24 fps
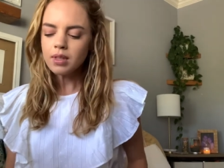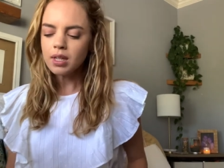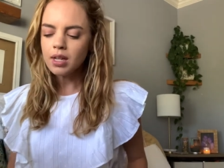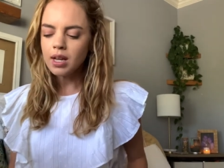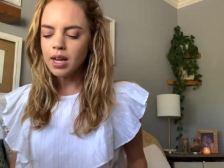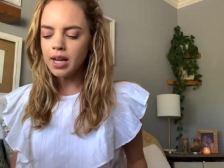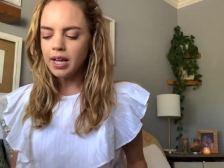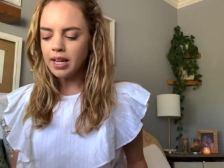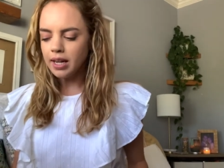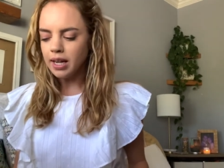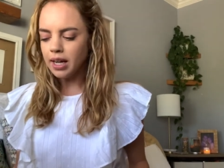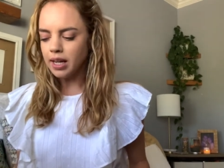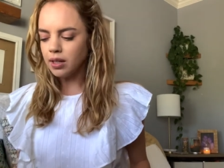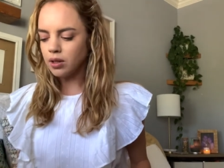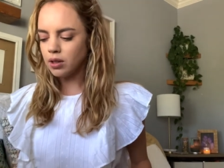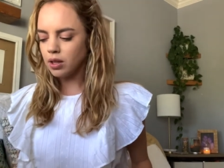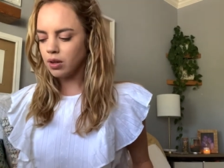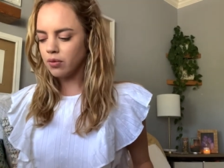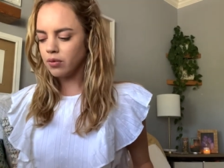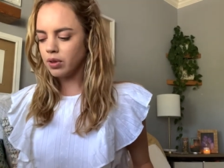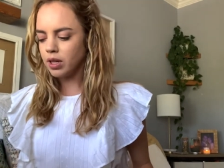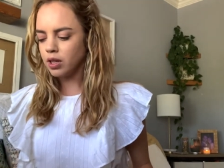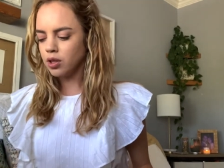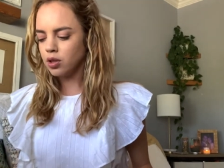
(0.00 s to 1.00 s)
And I love
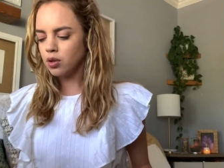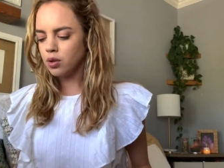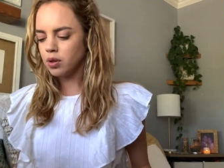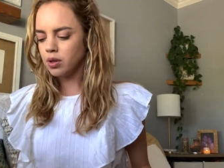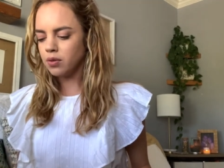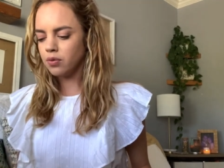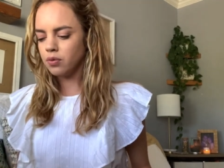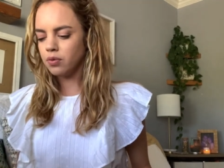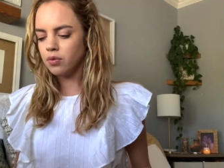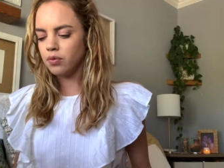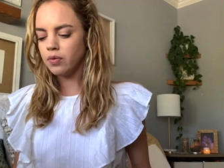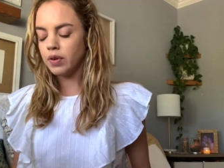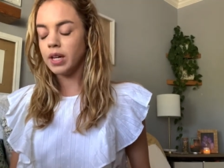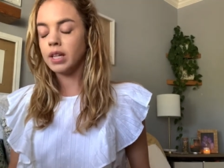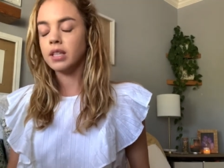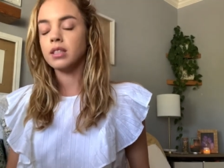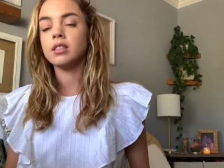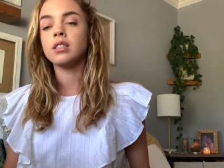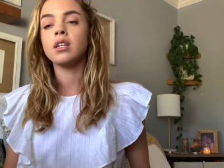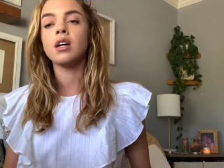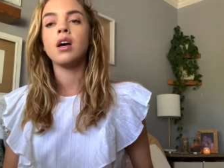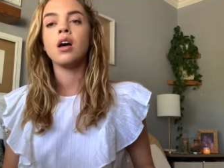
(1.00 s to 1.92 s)
that you can fit